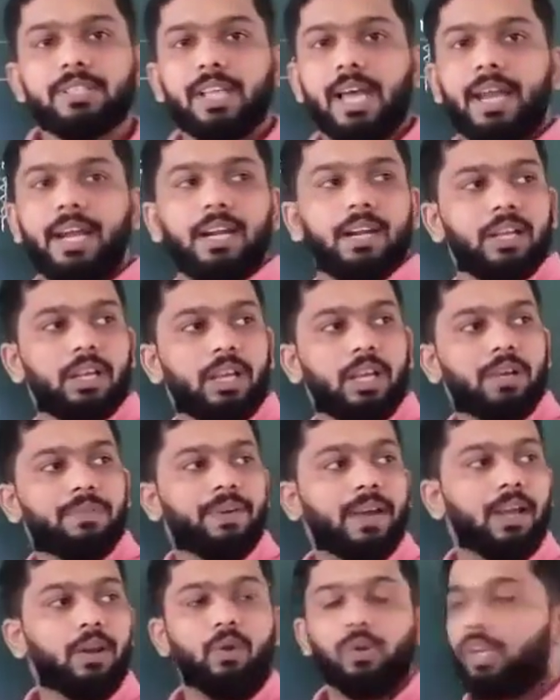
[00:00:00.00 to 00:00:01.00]
side, if
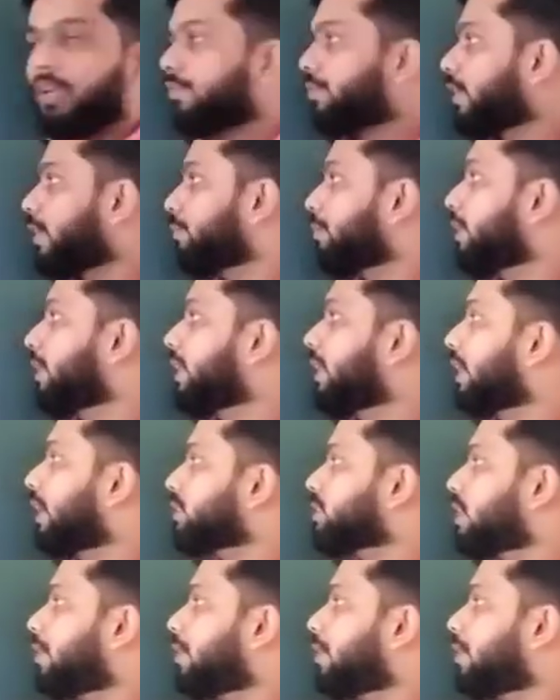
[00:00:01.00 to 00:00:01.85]
I am looking from here,